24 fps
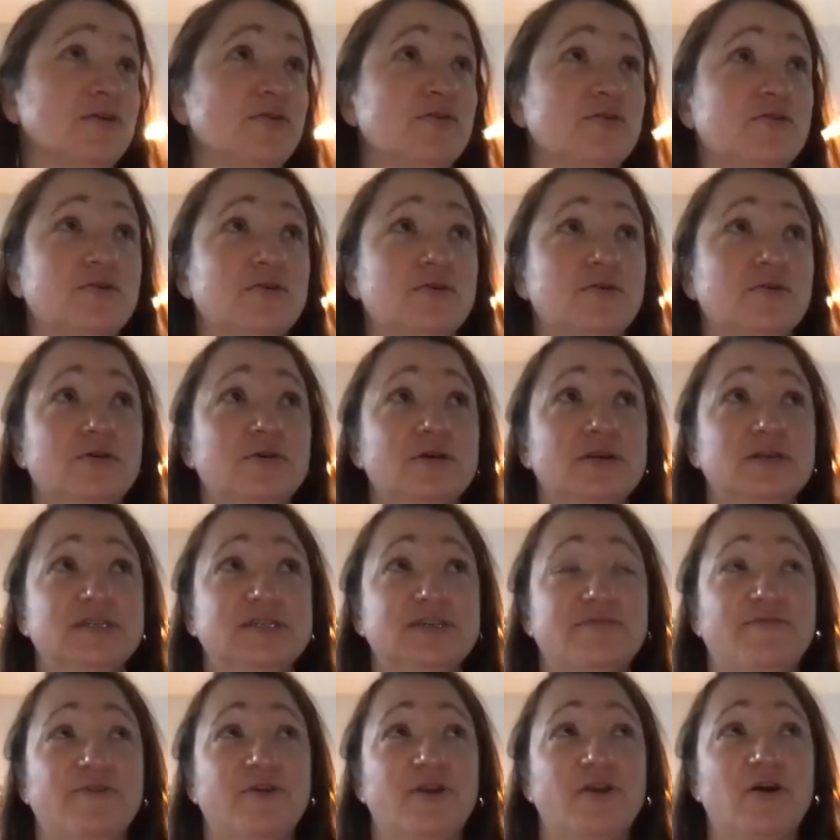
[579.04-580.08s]
or
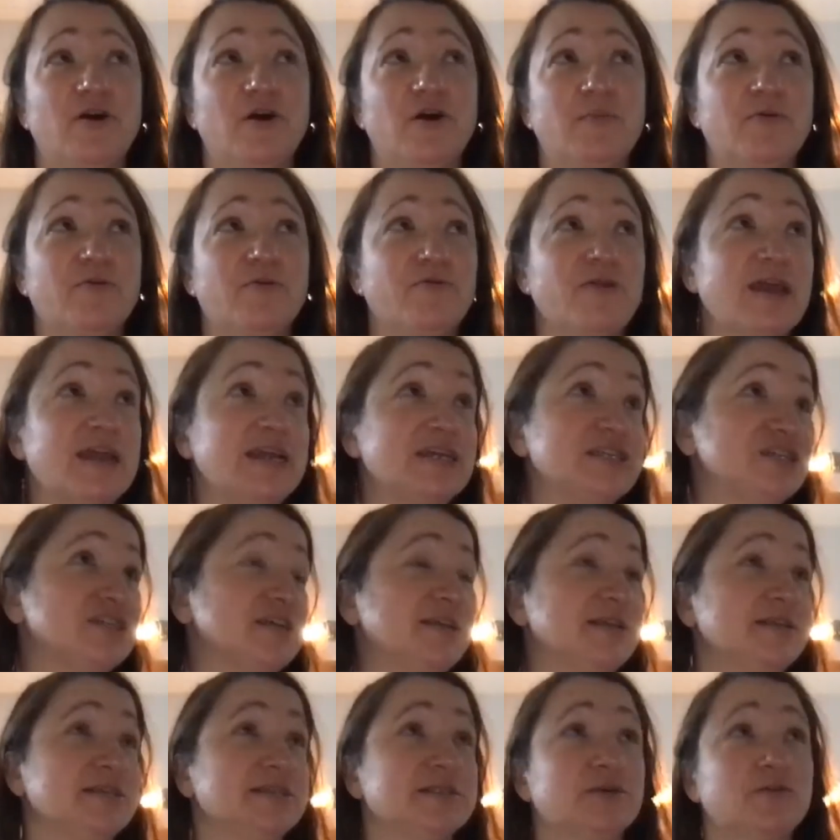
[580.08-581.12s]
different yeah.
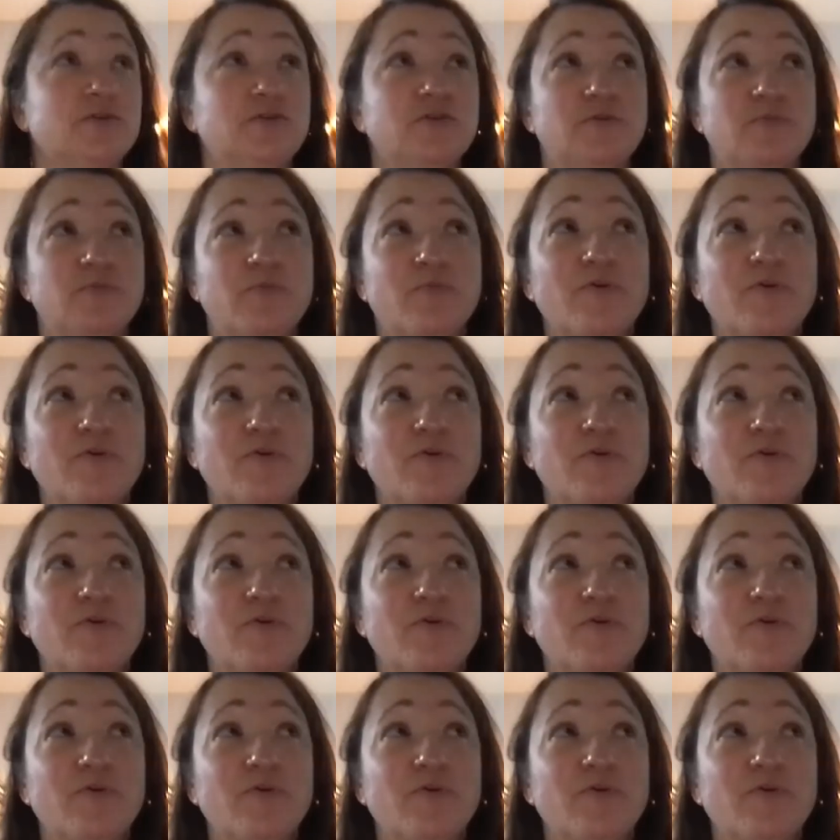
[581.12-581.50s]
operations or